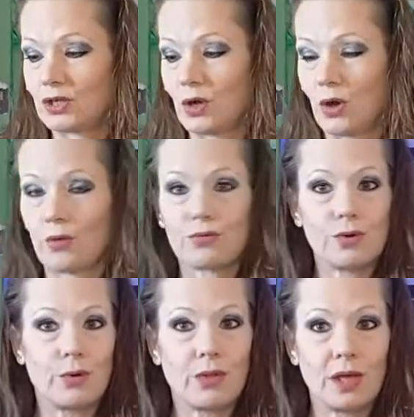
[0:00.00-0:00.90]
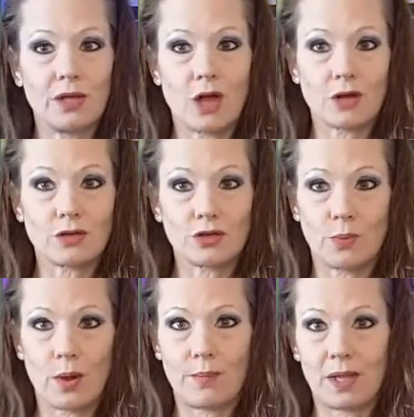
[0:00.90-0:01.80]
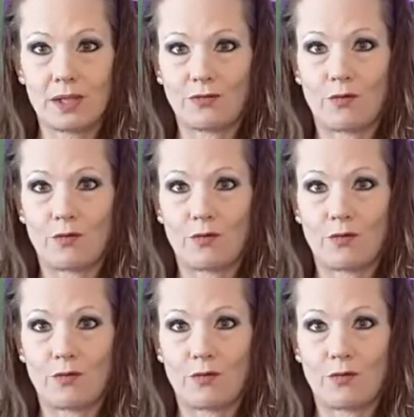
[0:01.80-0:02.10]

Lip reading: to go through the doctor's appointments